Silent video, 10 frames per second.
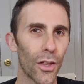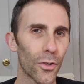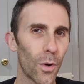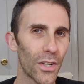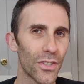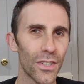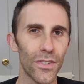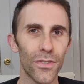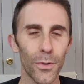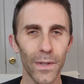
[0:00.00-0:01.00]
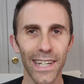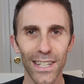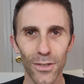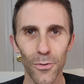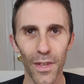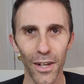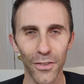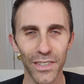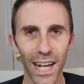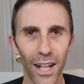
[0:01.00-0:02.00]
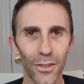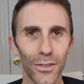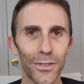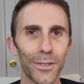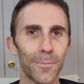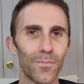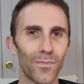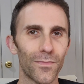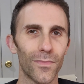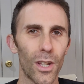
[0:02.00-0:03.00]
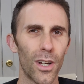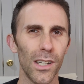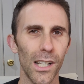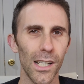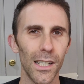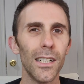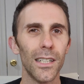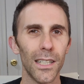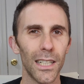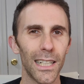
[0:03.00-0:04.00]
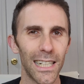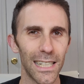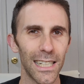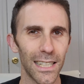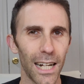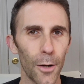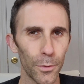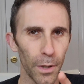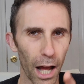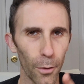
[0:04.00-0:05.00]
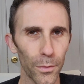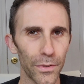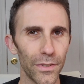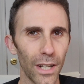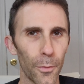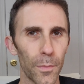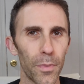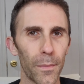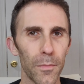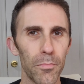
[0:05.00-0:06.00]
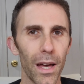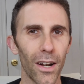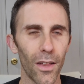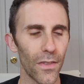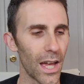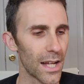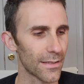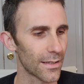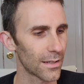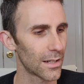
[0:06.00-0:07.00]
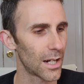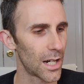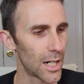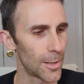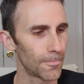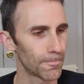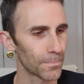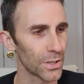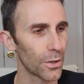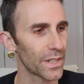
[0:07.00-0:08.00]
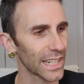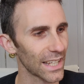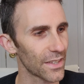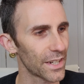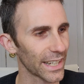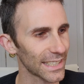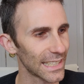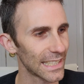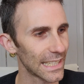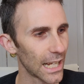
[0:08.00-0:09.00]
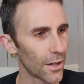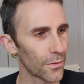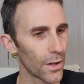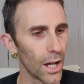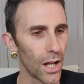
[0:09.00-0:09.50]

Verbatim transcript: The question is do we hit $2,000? I would probably bet on that. You know, and again, the next ETF,